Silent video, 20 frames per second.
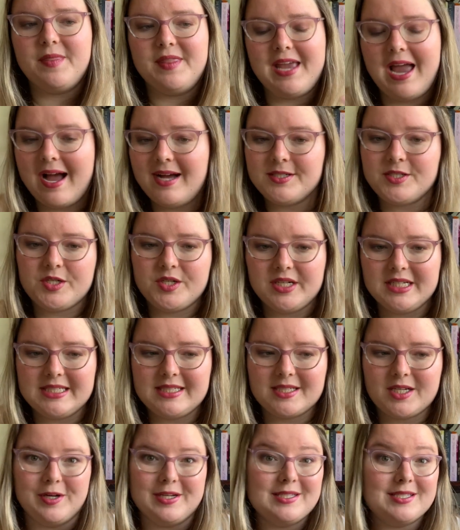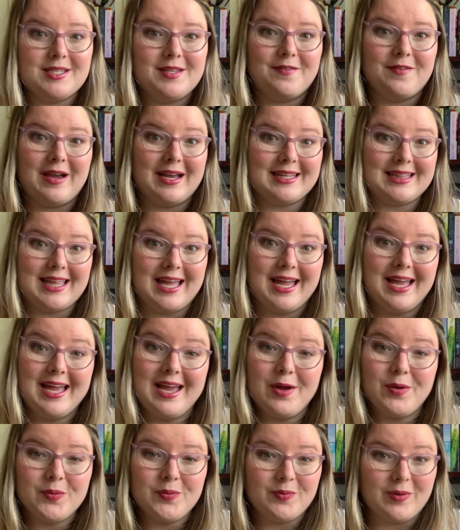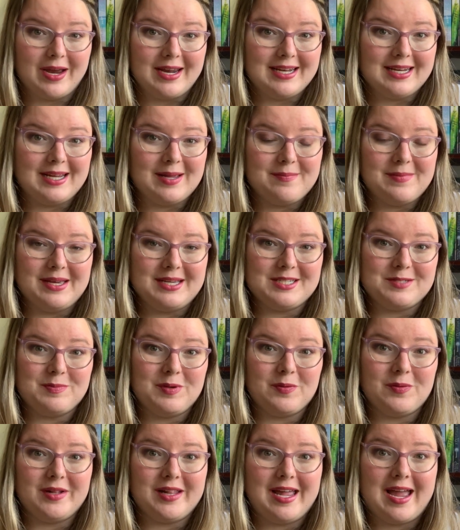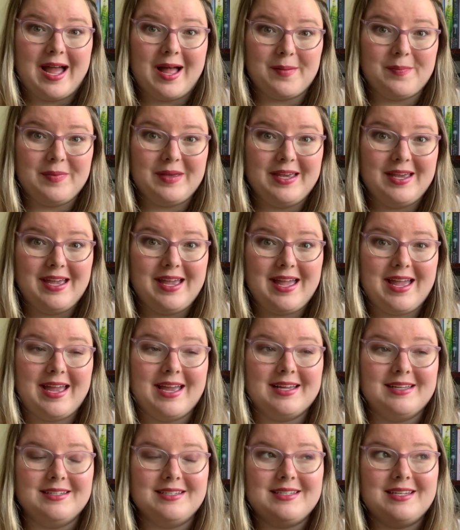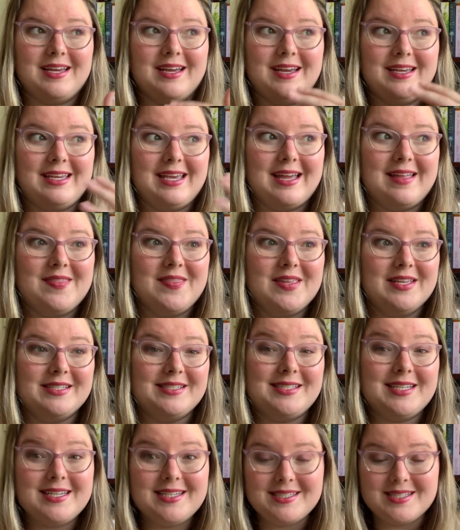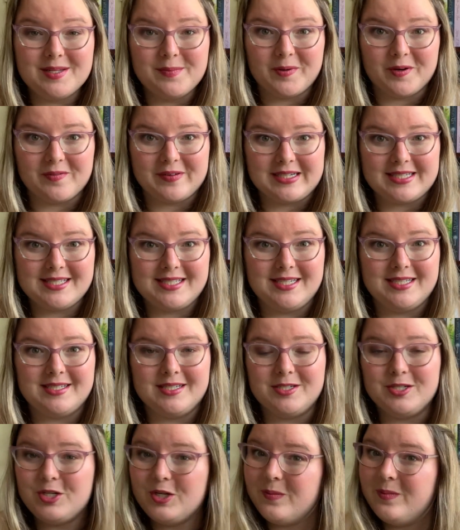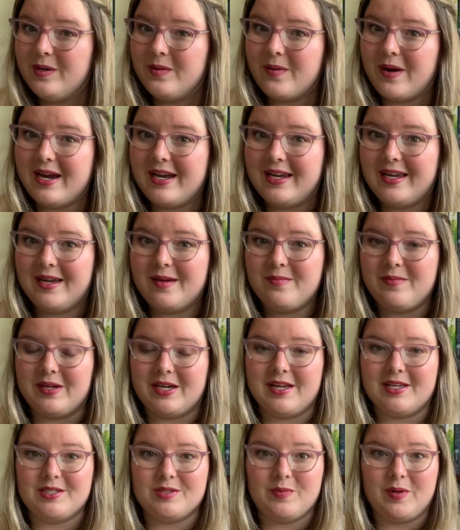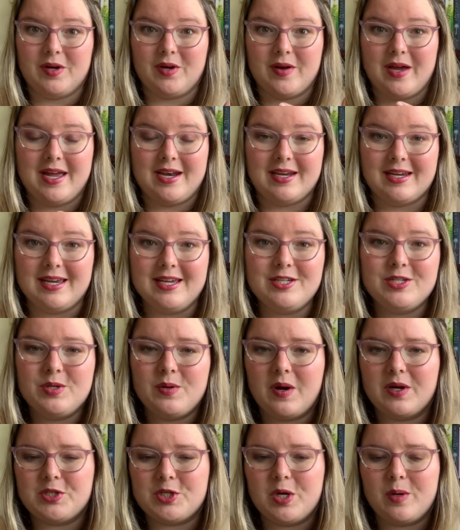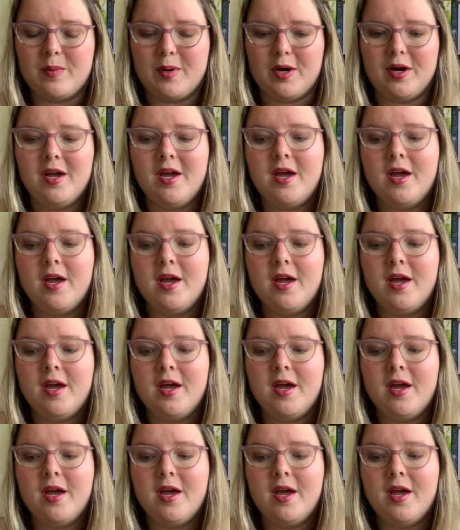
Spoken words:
The asterisk is the fact that writing it makes me really happy, and again, this is the perfect season to be writing it because we are heading into October.